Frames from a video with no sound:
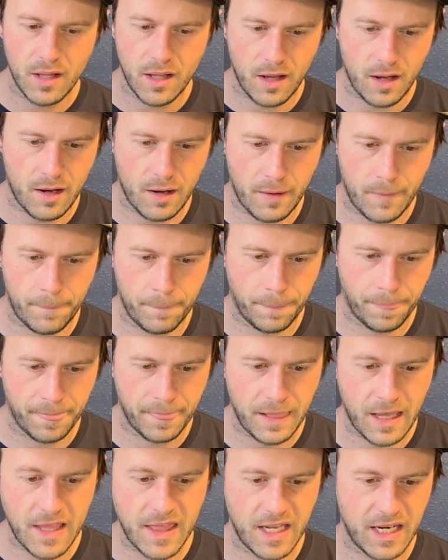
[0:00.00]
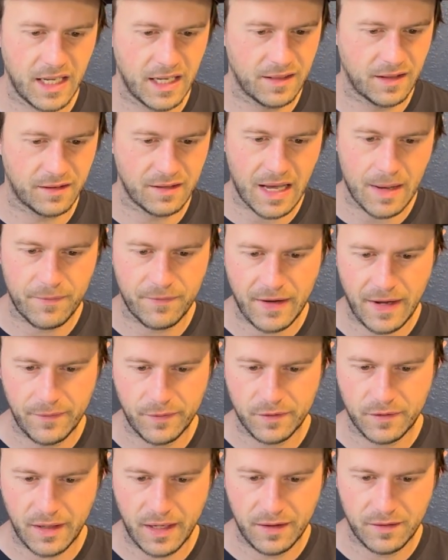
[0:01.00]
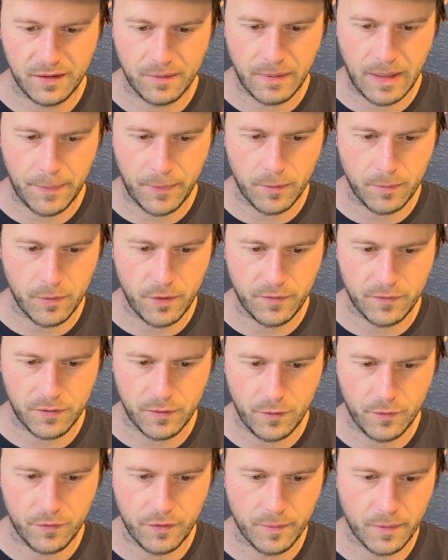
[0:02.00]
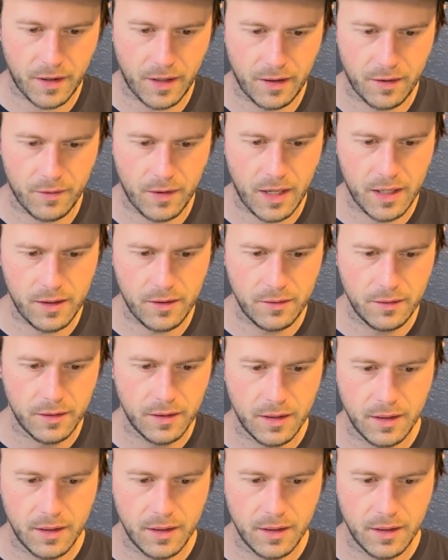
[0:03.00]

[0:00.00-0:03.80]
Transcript: And then again, the top 5 states that people moved to from Colorado: